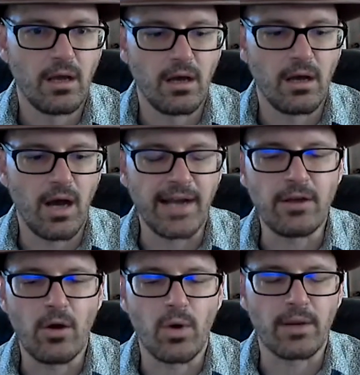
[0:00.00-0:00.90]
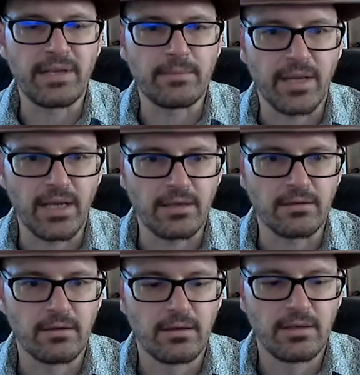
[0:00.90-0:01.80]
I don't want to be in
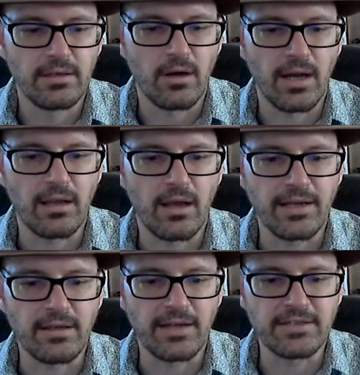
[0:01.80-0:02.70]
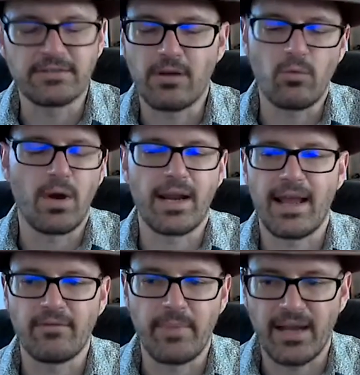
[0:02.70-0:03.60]
pain. I just don't want to
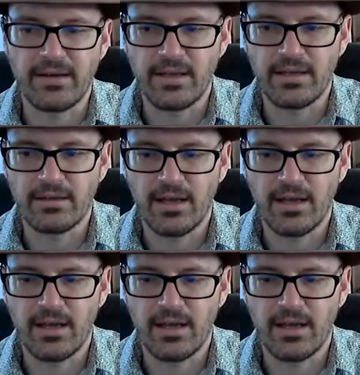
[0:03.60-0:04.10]
have a bad day.